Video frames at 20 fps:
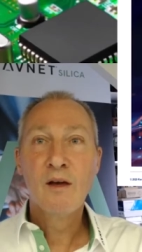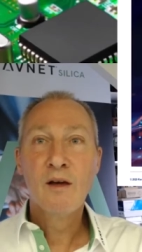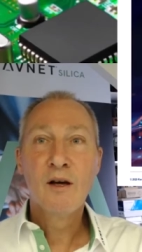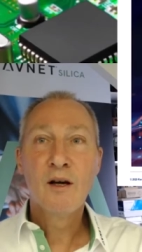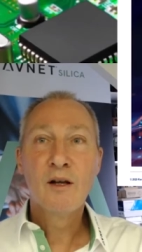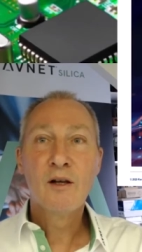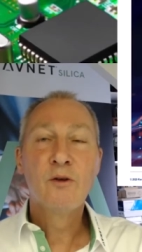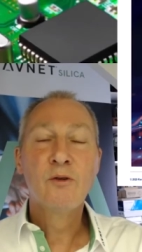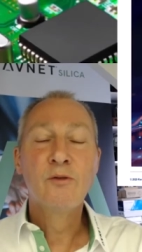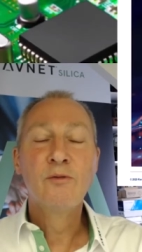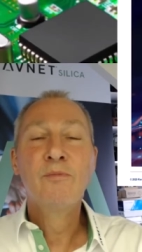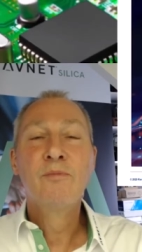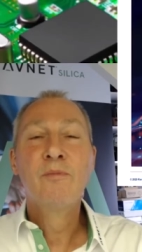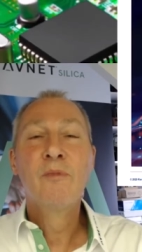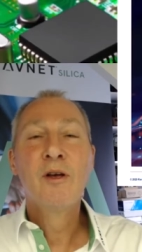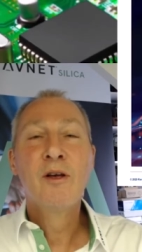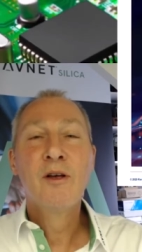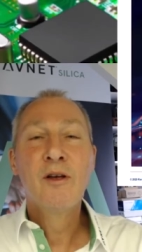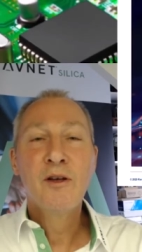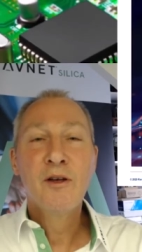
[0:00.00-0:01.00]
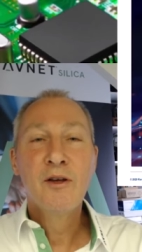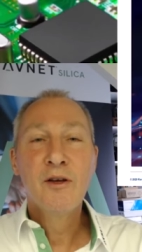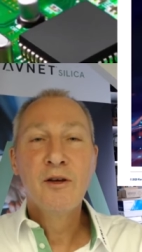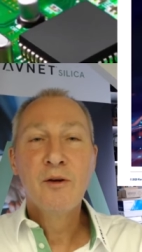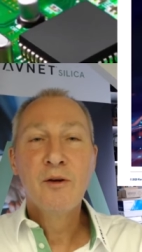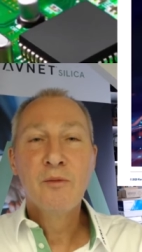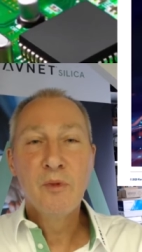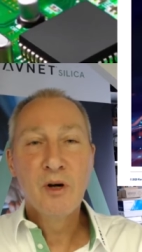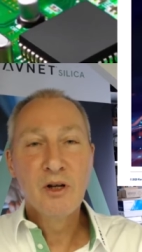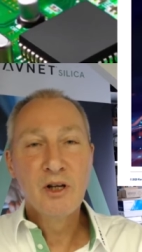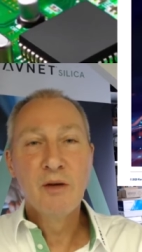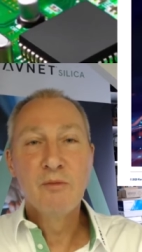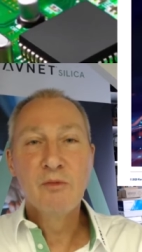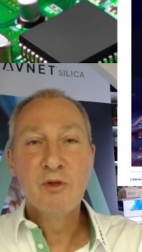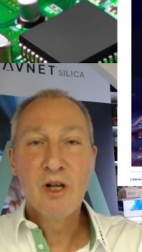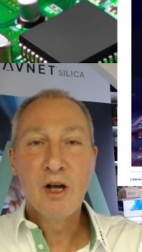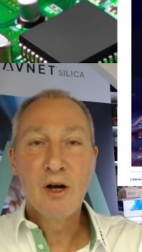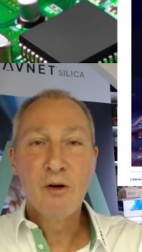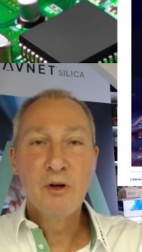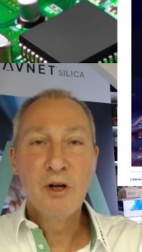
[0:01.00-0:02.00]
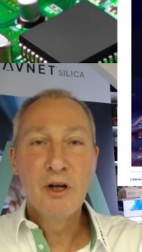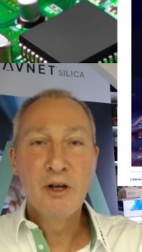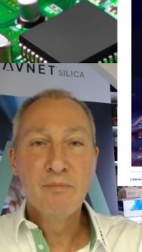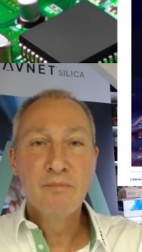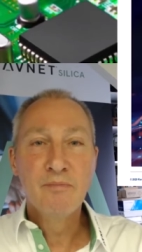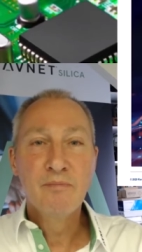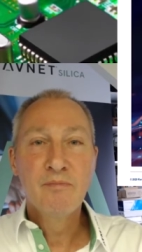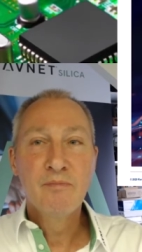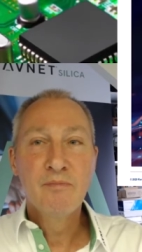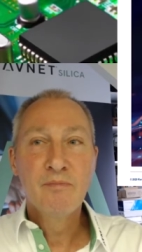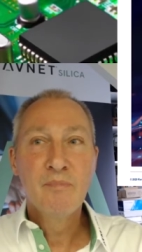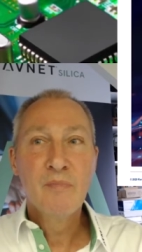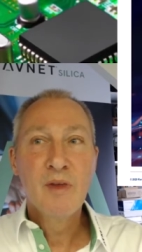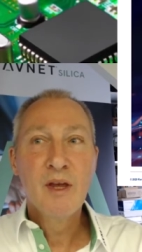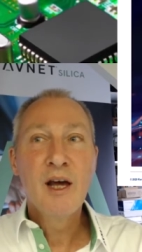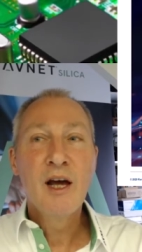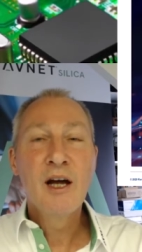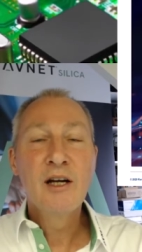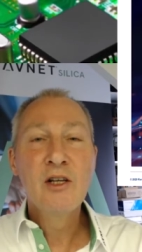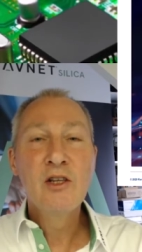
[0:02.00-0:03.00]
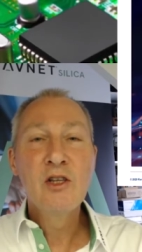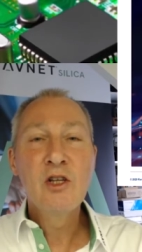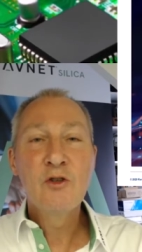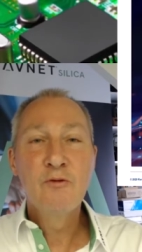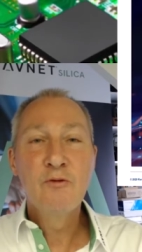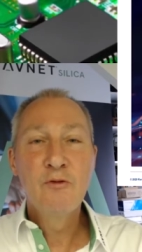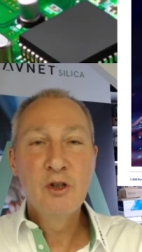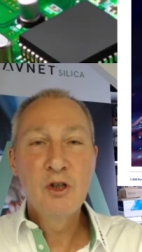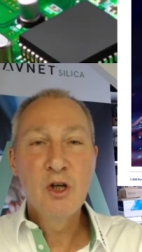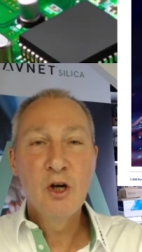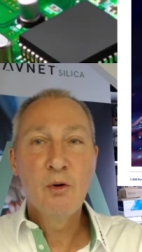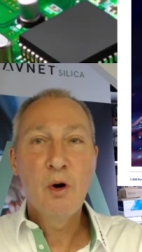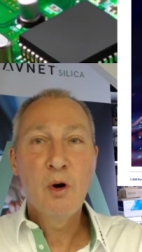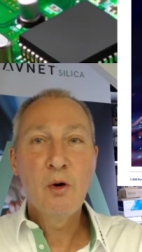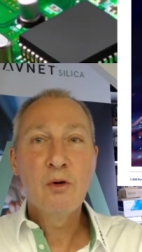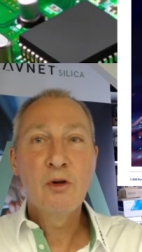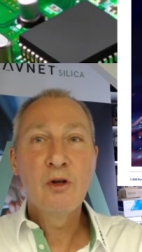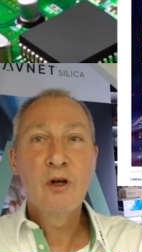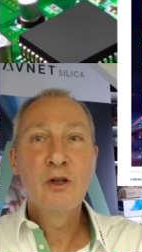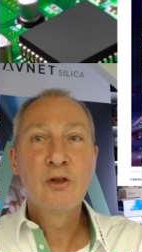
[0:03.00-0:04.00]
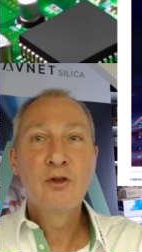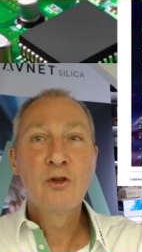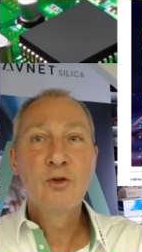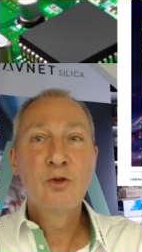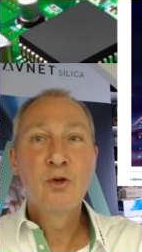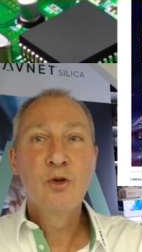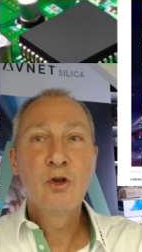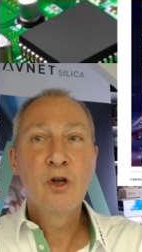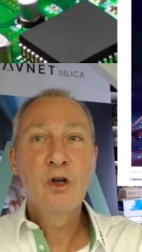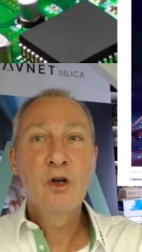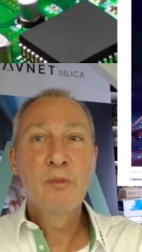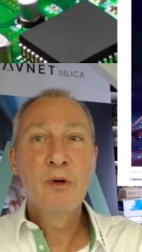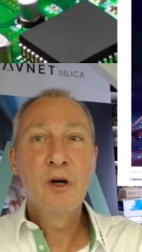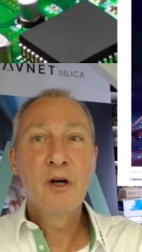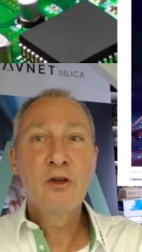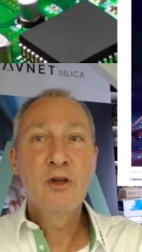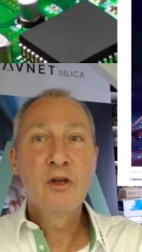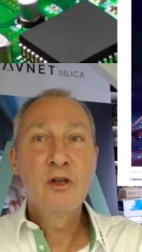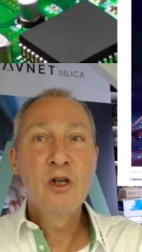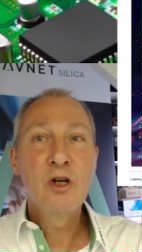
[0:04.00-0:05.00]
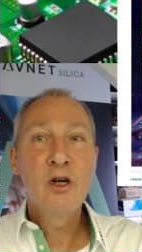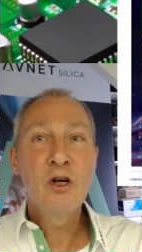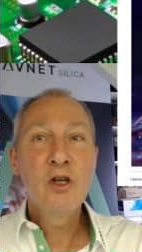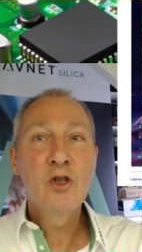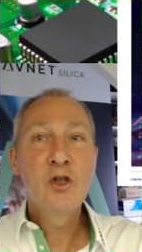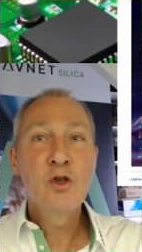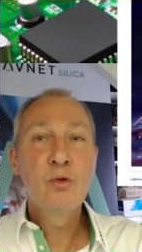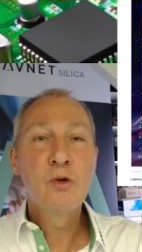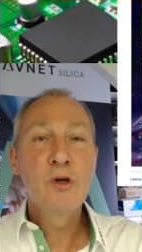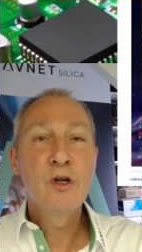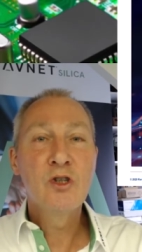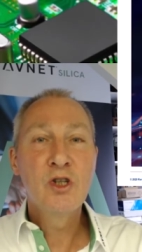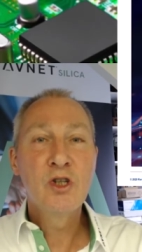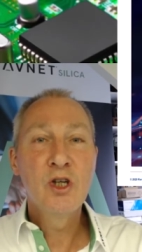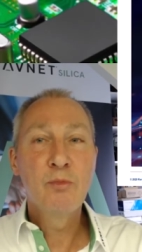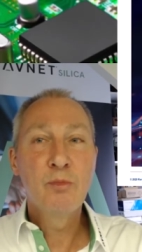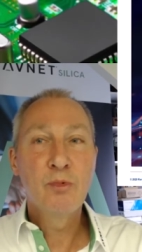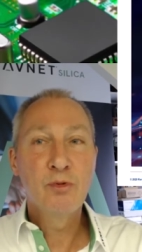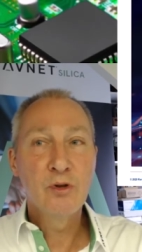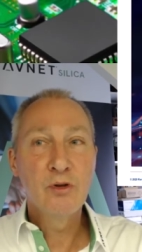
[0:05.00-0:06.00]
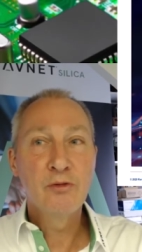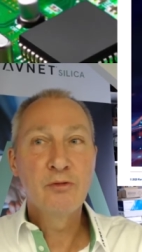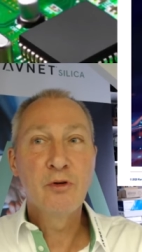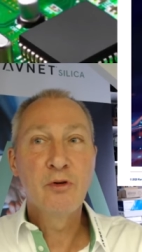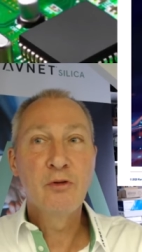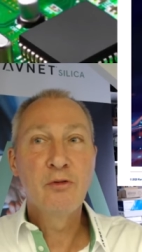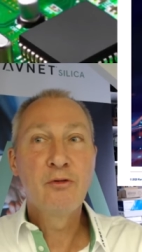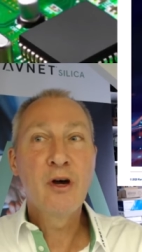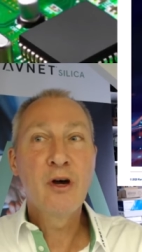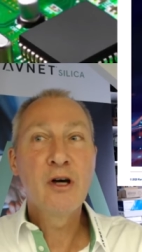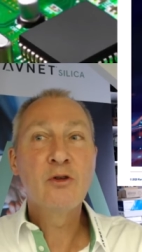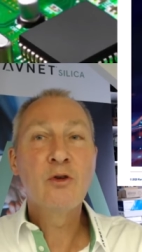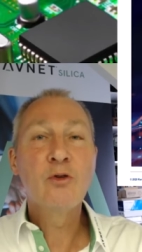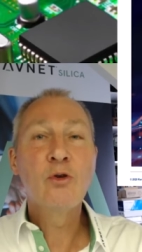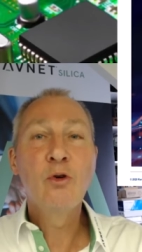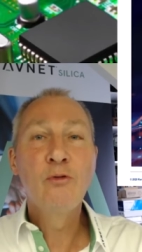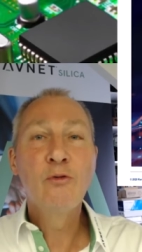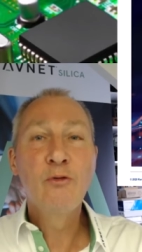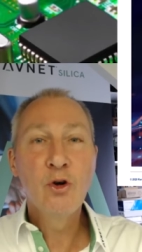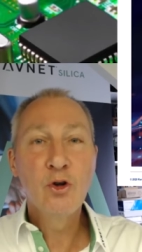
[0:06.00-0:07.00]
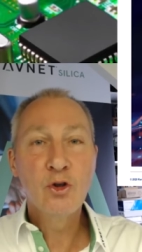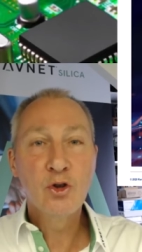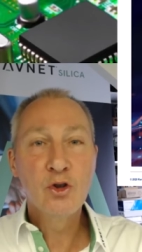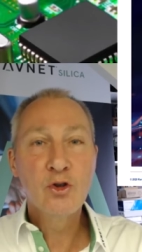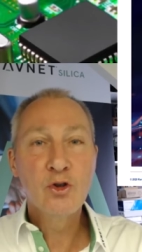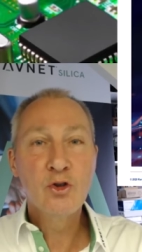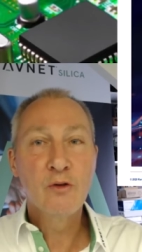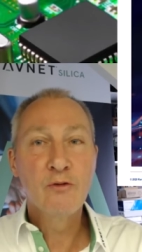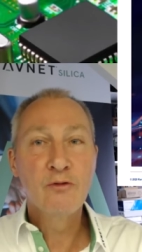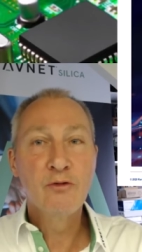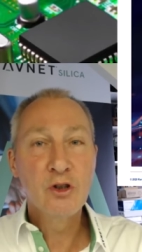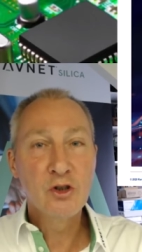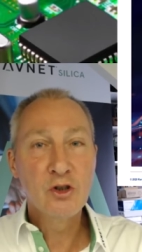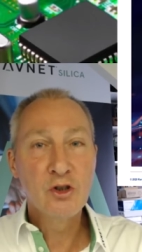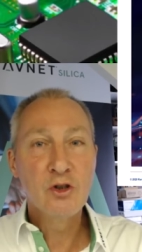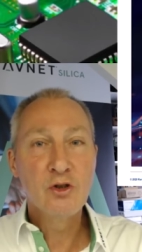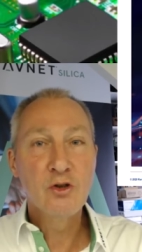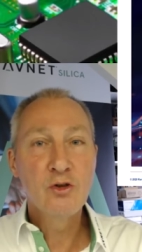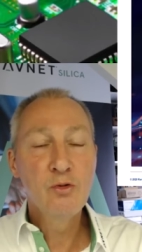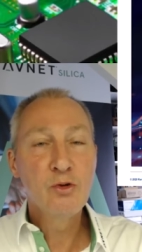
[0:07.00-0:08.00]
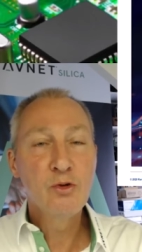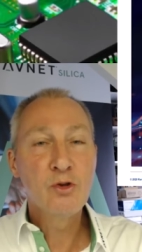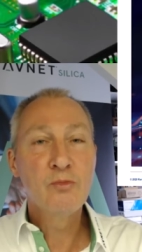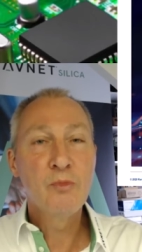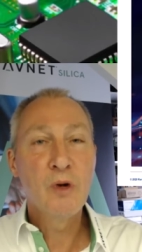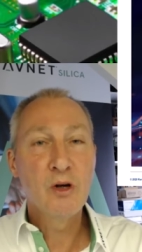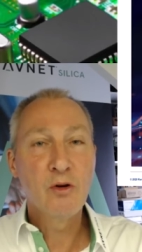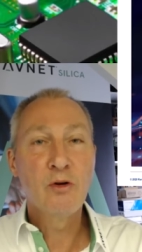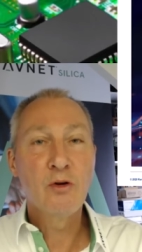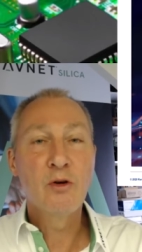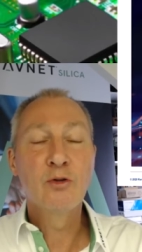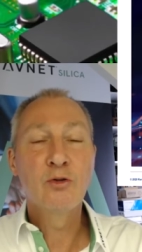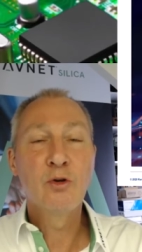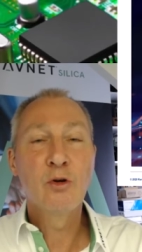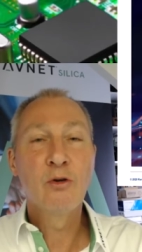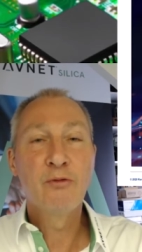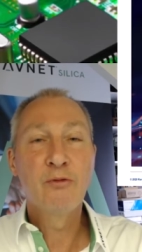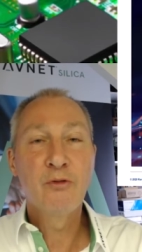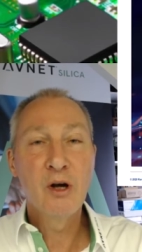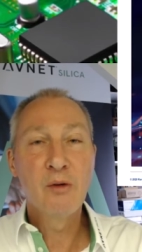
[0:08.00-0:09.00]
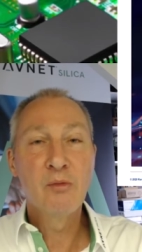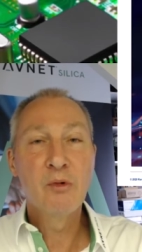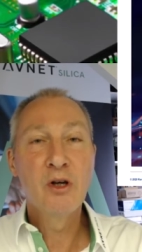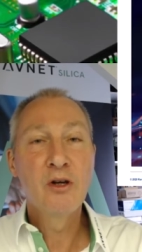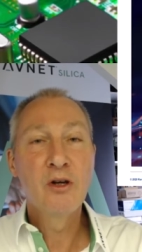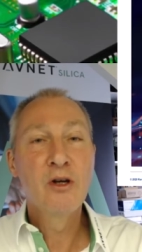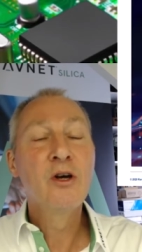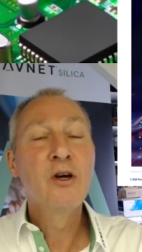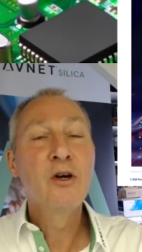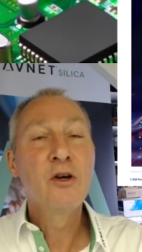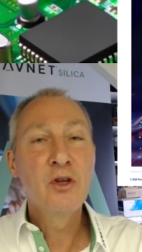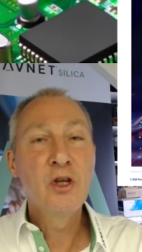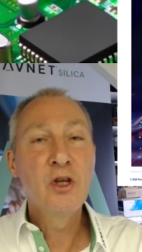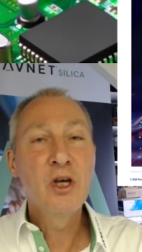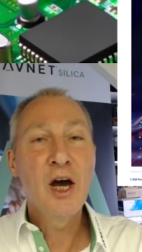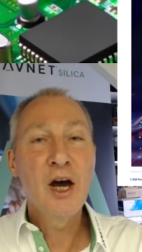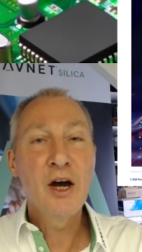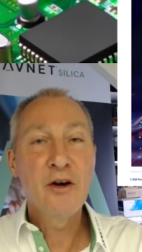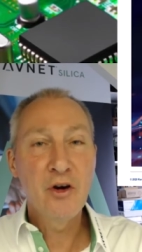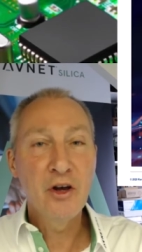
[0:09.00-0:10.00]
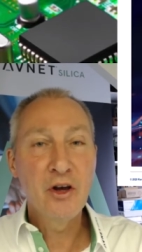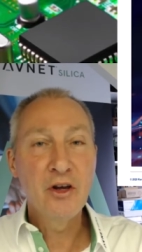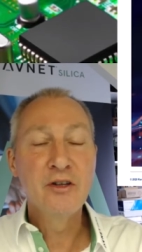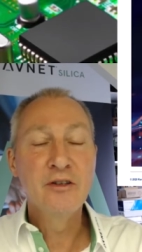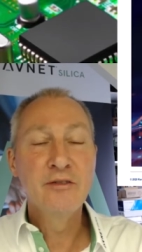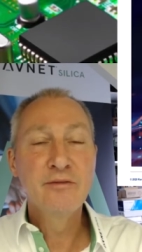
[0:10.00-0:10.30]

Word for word: Hello, my name is Lauline, and in this video I would like to talk about the I two C peripheral found on all versions of Renesas' newest microcontroller family, the R A.